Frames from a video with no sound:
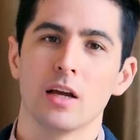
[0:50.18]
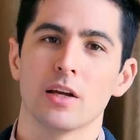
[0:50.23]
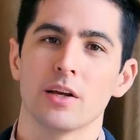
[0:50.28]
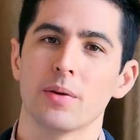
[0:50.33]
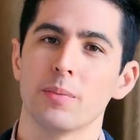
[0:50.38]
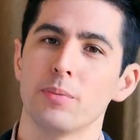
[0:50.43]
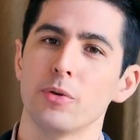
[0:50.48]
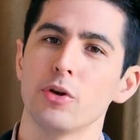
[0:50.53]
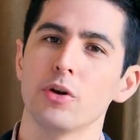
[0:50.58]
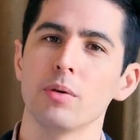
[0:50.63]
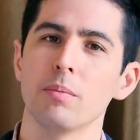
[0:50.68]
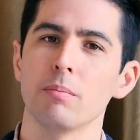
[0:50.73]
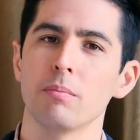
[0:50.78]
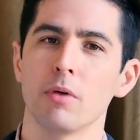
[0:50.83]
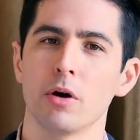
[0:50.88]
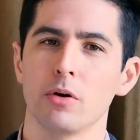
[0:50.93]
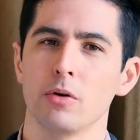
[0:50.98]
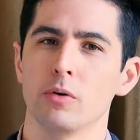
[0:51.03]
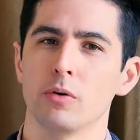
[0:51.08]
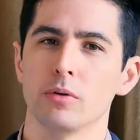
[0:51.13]
Computer
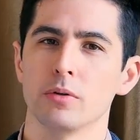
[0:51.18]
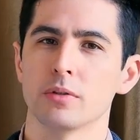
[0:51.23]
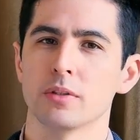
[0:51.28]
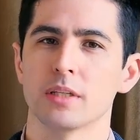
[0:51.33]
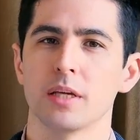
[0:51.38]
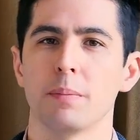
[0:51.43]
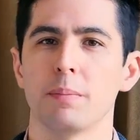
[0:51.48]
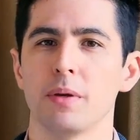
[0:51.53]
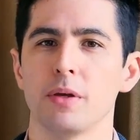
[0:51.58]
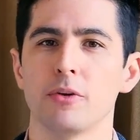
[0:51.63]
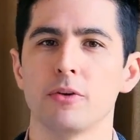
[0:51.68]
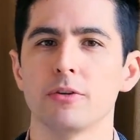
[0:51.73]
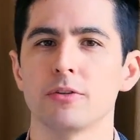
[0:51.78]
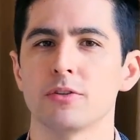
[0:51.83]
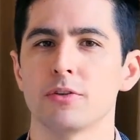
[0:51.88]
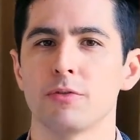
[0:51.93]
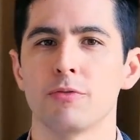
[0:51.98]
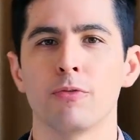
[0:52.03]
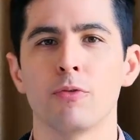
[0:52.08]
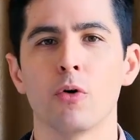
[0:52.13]
models can be
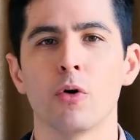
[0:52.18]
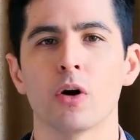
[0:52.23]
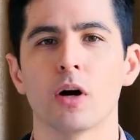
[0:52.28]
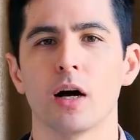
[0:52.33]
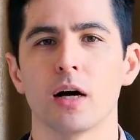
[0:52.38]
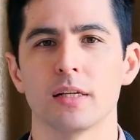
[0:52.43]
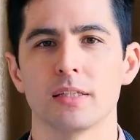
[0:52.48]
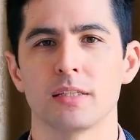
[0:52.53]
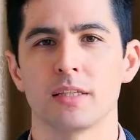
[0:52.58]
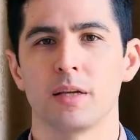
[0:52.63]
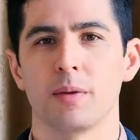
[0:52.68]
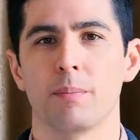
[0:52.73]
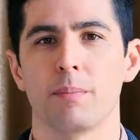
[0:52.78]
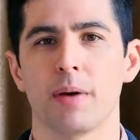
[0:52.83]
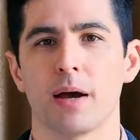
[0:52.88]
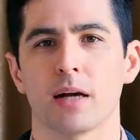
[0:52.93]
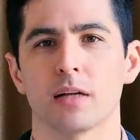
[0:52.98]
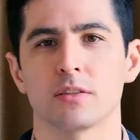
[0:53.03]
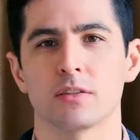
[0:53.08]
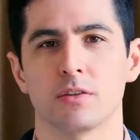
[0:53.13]
used to forecast the
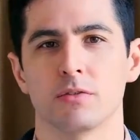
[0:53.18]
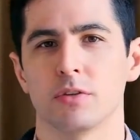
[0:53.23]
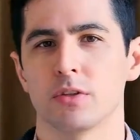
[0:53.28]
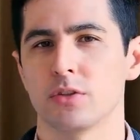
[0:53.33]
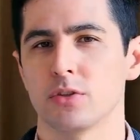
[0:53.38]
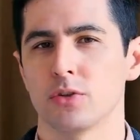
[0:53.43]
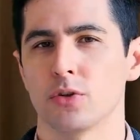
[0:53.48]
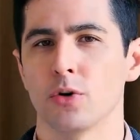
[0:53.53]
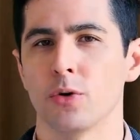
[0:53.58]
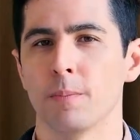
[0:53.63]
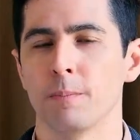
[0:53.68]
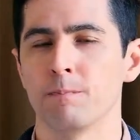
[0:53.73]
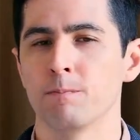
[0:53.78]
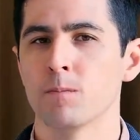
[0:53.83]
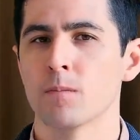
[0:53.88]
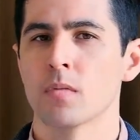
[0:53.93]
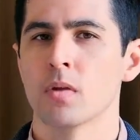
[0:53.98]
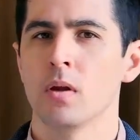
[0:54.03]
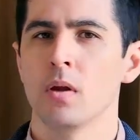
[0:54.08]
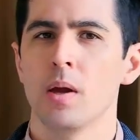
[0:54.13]
impacts of a storm,
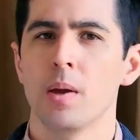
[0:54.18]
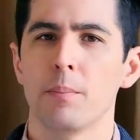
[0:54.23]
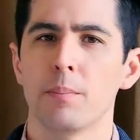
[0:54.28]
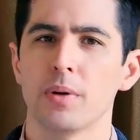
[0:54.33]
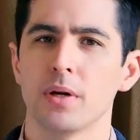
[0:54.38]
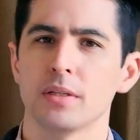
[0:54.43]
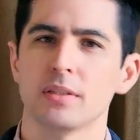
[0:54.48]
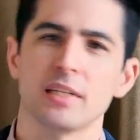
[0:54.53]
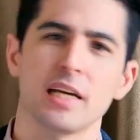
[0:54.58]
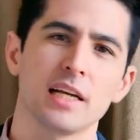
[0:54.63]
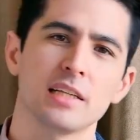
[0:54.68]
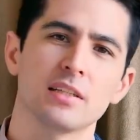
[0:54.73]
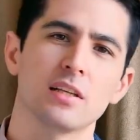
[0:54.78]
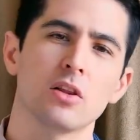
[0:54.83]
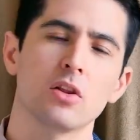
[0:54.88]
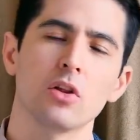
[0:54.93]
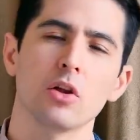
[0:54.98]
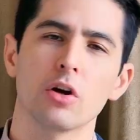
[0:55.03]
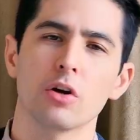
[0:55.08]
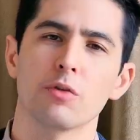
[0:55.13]
but it takes a
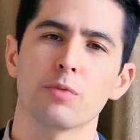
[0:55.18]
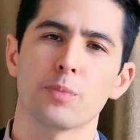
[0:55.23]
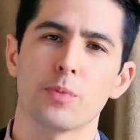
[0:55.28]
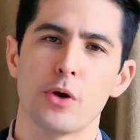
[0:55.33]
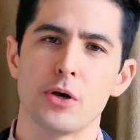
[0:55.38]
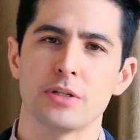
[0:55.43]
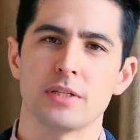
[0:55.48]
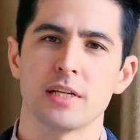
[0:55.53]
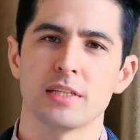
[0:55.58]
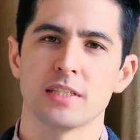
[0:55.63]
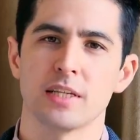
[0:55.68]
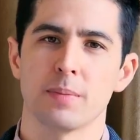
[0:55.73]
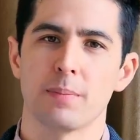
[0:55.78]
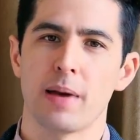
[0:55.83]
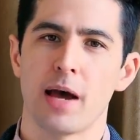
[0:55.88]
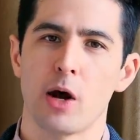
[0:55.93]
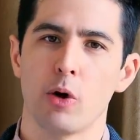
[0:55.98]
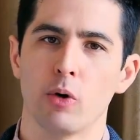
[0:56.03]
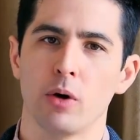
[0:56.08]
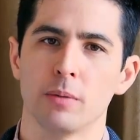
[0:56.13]
lot of processing
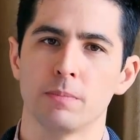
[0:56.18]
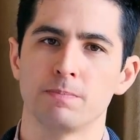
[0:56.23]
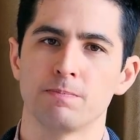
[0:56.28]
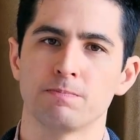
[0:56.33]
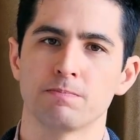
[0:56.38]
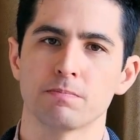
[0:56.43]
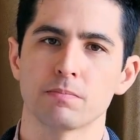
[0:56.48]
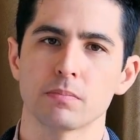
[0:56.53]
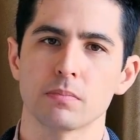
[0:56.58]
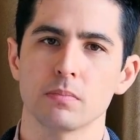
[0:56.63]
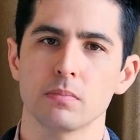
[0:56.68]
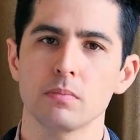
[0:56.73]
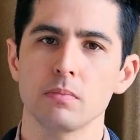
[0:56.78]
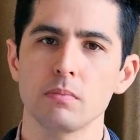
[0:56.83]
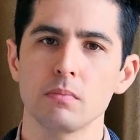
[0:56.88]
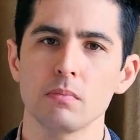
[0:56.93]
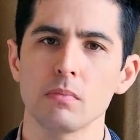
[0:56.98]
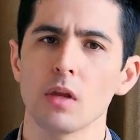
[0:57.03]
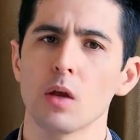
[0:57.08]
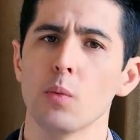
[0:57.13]
power.
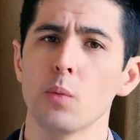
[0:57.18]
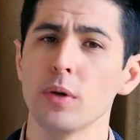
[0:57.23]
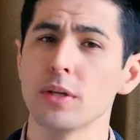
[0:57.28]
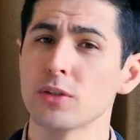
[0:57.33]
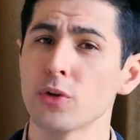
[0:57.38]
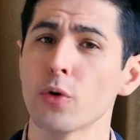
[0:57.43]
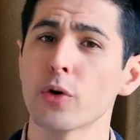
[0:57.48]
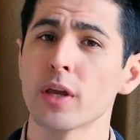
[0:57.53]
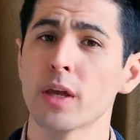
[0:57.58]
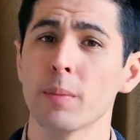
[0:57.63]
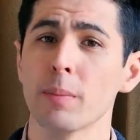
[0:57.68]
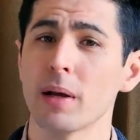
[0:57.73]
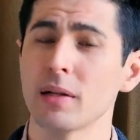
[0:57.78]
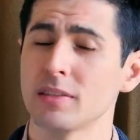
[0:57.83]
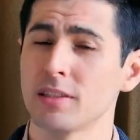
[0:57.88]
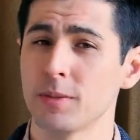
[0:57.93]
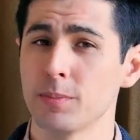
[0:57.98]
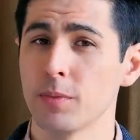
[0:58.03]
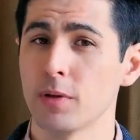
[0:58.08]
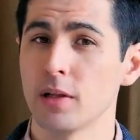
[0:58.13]
We're talking about
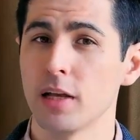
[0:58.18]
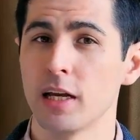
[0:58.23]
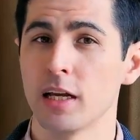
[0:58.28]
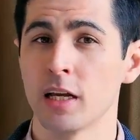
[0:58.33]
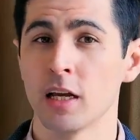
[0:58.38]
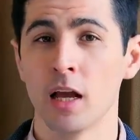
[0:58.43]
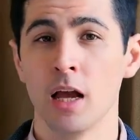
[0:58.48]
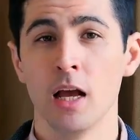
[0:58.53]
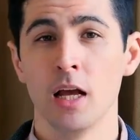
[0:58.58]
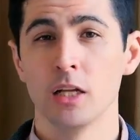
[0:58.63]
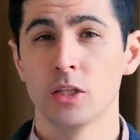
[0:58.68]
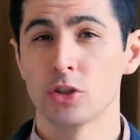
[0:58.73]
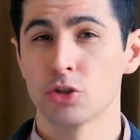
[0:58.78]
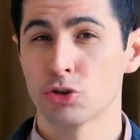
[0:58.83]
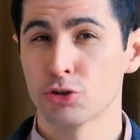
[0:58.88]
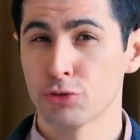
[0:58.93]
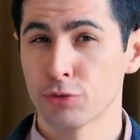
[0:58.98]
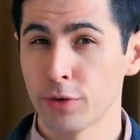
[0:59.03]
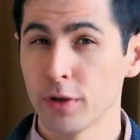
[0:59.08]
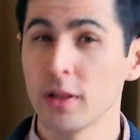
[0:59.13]
simulating
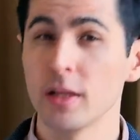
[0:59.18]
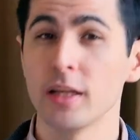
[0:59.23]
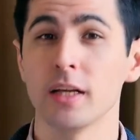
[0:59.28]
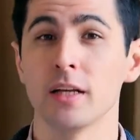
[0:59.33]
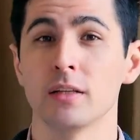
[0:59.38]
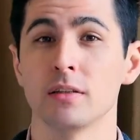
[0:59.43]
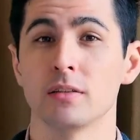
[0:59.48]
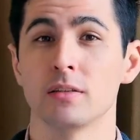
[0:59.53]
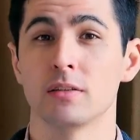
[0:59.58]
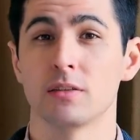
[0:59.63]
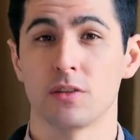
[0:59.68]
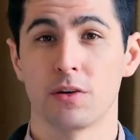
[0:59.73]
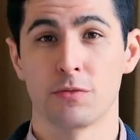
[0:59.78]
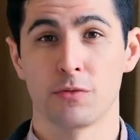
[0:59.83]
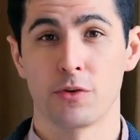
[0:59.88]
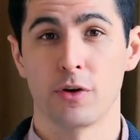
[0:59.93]
trillions of